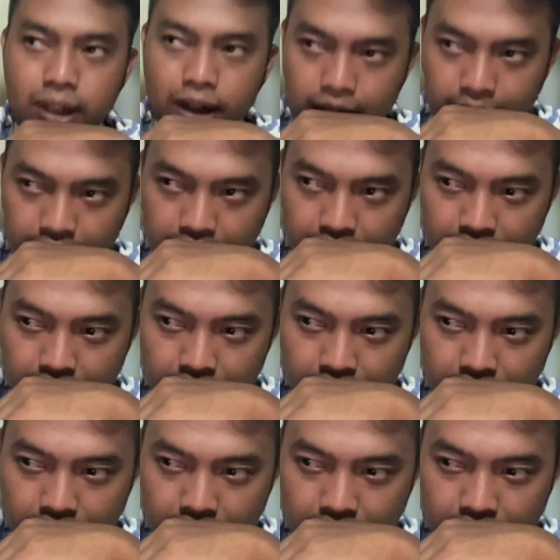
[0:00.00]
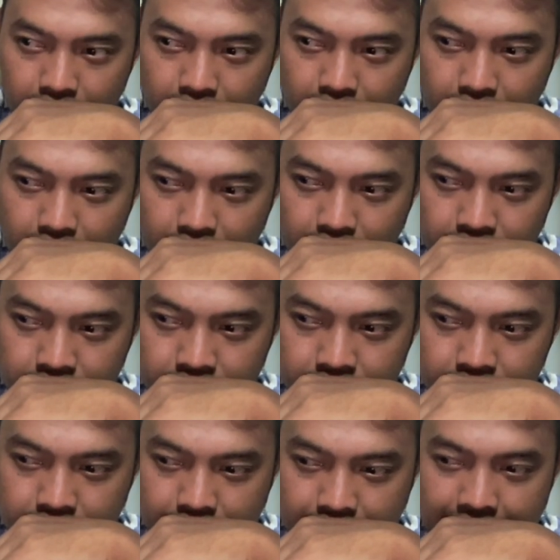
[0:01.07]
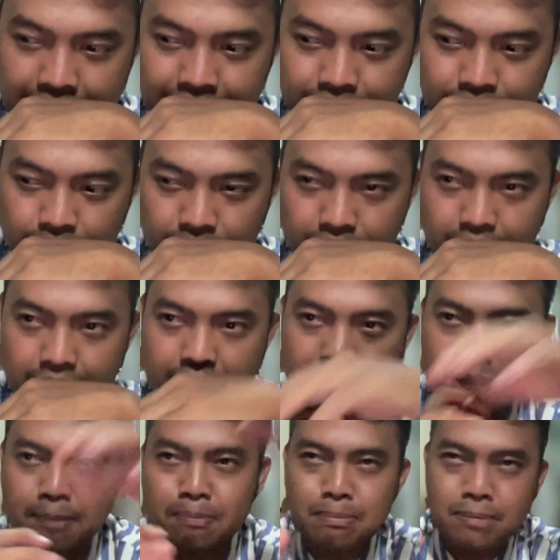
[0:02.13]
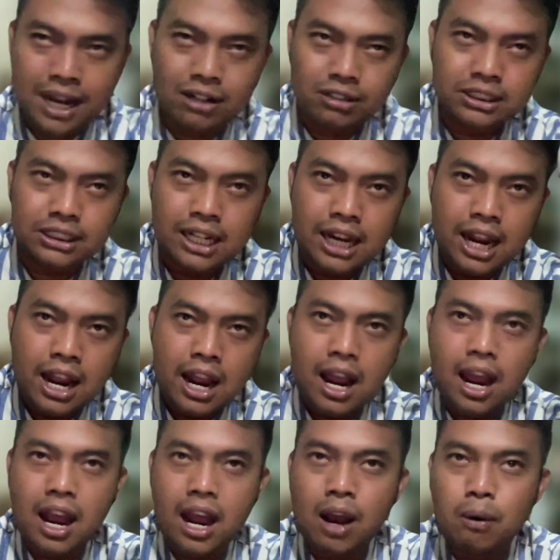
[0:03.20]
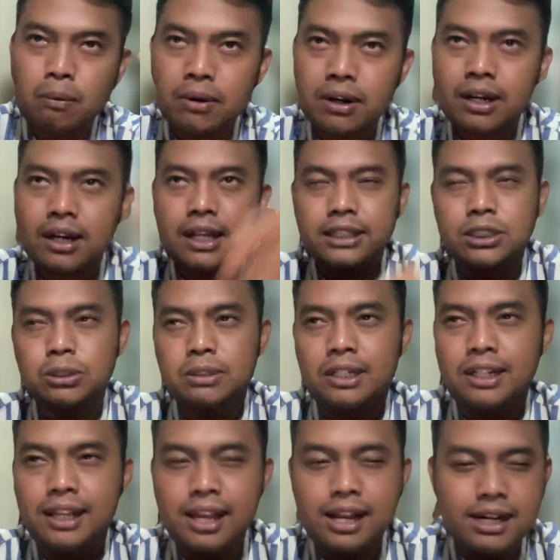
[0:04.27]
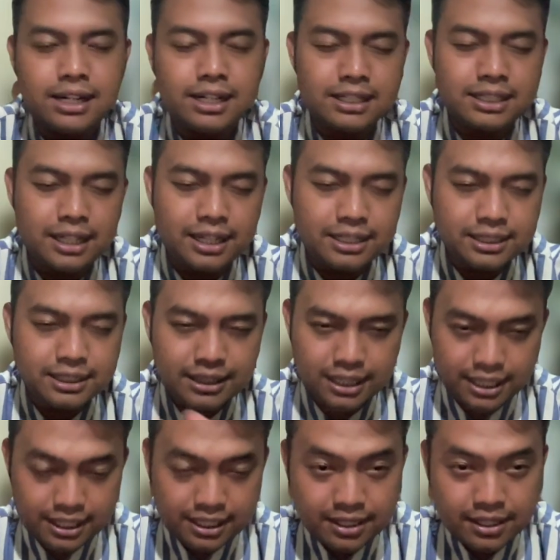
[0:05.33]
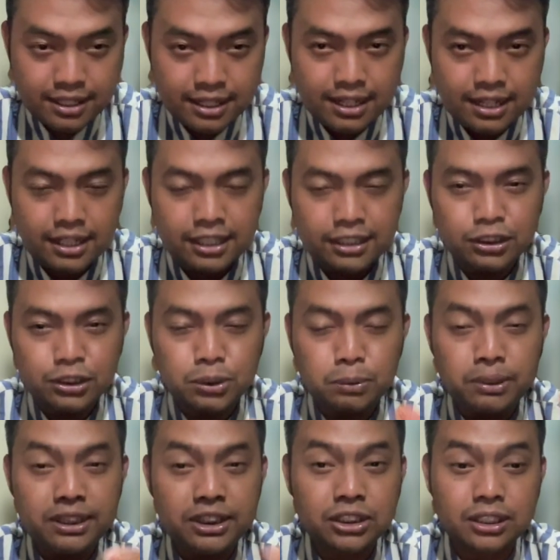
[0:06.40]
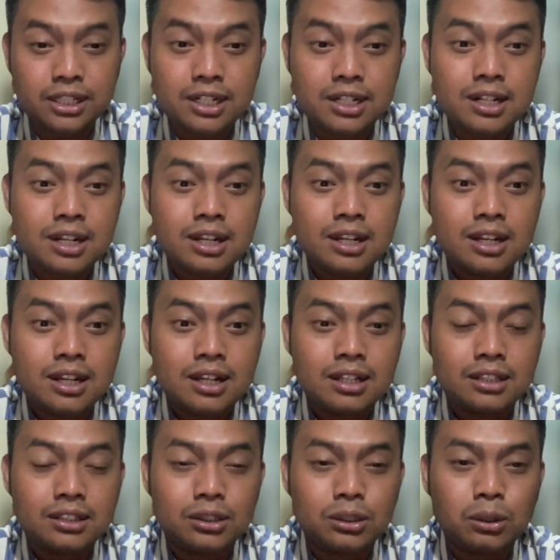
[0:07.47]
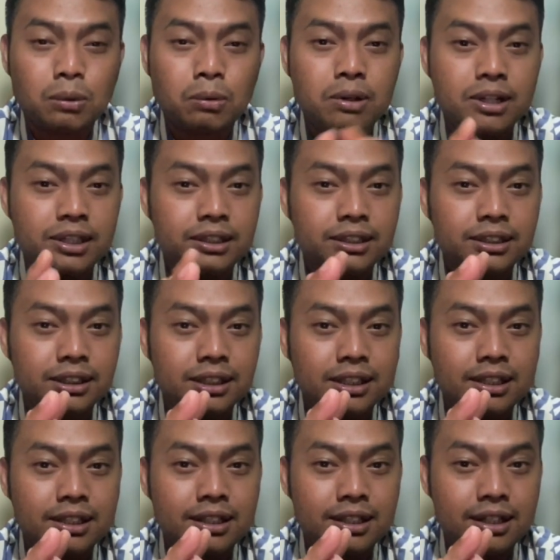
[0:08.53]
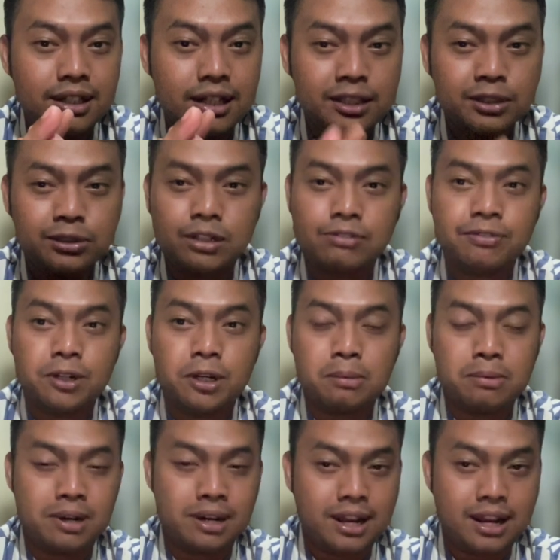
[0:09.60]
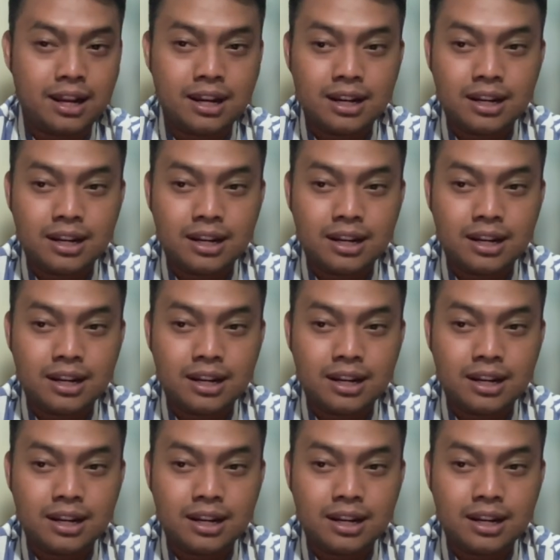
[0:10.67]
uh, ask you to think about our natural instinct, intuition toward the natural phenomena